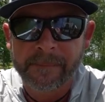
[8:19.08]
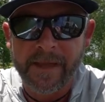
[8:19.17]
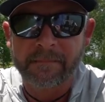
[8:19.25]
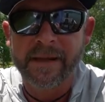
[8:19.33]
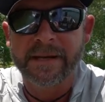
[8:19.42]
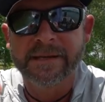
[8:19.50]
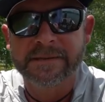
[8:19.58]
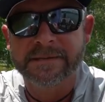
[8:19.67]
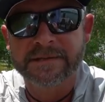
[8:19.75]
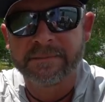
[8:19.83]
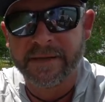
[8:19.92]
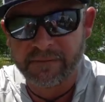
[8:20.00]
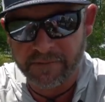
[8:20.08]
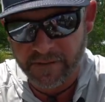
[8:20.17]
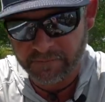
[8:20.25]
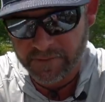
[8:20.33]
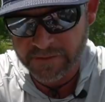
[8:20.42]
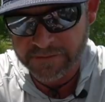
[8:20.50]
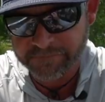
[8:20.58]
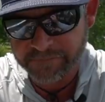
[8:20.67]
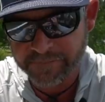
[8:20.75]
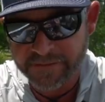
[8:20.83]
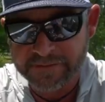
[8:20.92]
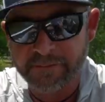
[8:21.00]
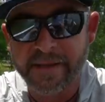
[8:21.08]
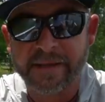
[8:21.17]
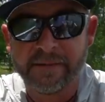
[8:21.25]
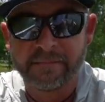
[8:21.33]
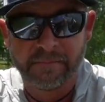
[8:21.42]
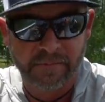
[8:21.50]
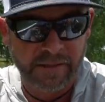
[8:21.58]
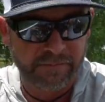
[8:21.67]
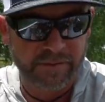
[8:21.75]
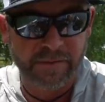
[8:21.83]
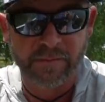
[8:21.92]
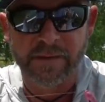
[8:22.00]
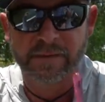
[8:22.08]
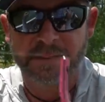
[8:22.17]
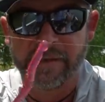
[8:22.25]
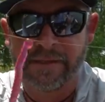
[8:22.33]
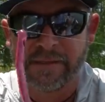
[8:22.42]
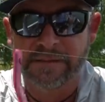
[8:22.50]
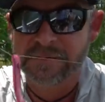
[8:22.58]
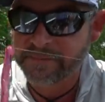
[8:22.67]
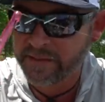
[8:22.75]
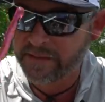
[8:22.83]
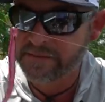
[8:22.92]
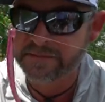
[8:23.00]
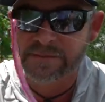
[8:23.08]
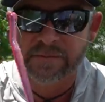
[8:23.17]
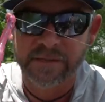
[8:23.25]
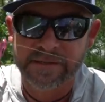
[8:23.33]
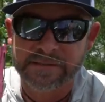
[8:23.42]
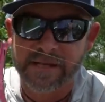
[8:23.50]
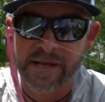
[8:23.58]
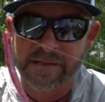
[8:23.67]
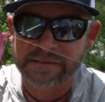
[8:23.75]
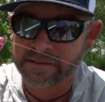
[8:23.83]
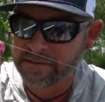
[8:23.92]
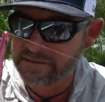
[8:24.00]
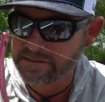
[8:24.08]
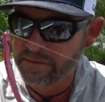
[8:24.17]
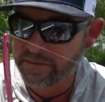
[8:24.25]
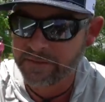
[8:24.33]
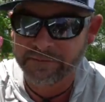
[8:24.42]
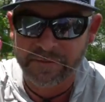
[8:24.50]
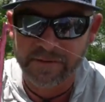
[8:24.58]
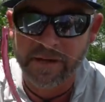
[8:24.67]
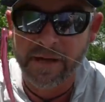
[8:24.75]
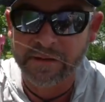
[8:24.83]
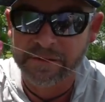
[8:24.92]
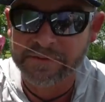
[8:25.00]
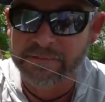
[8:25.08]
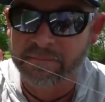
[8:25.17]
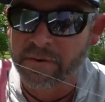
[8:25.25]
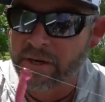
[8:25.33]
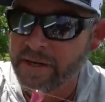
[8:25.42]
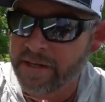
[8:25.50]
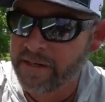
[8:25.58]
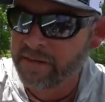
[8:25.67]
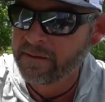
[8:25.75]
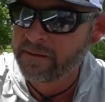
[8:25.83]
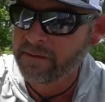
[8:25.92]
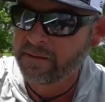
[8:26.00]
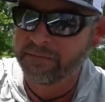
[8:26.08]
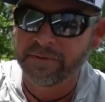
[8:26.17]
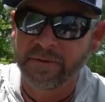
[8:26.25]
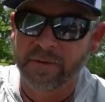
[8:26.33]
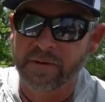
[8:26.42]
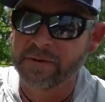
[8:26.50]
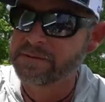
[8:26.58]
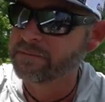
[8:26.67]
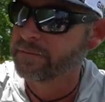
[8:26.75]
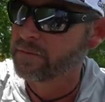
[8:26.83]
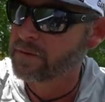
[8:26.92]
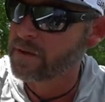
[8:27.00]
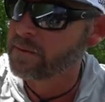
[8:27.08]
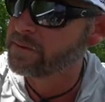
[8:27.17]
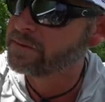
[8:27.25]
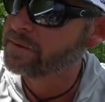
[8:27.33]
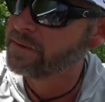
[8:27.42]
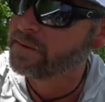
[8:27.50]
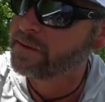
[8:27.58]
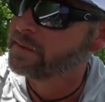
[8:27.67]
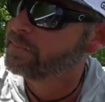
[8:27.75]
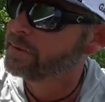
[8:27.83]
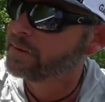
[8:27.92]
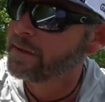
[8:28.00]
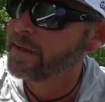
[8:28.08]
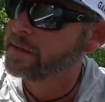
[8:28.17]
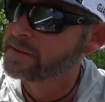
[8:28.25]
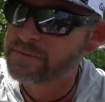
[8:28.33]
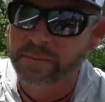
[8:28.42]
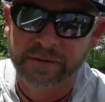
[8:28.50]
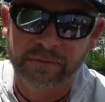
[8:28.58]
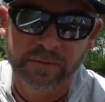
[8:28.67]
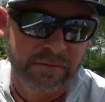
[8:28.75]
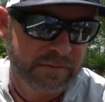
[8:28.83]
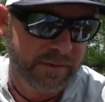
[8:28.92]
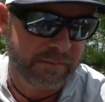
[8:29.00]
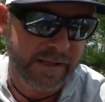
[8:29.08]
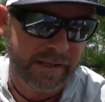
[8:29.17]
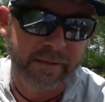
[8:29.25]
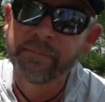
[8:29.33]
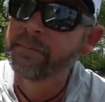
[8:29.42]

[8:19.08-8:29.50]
that bait doesn't spin very much. This bait, whenever you're reeling it in, spins and twists constantly. So if you're not using braid, if you are using fluorocarbon, you do need to put a swivel about